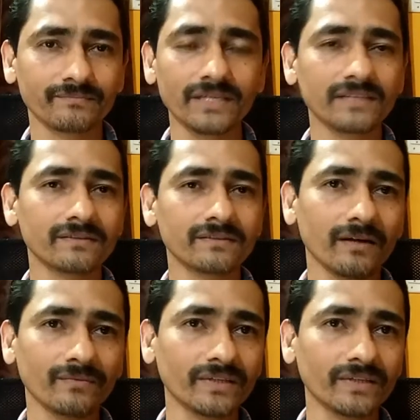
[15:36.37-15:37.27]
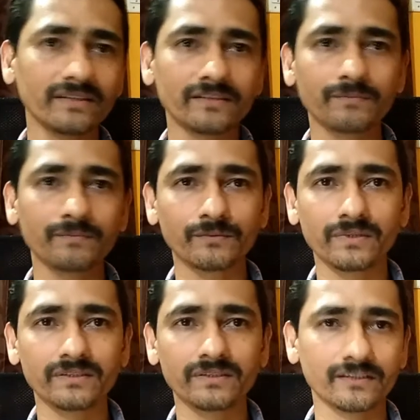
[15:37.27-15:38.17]
because after 8 years
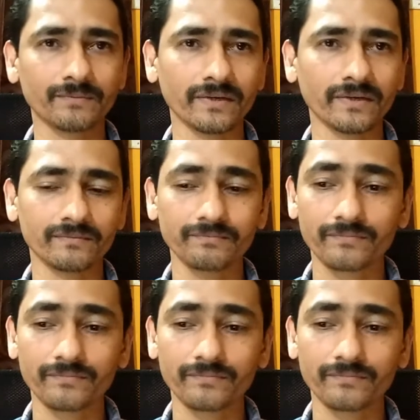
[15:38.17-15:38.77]
passport is expired.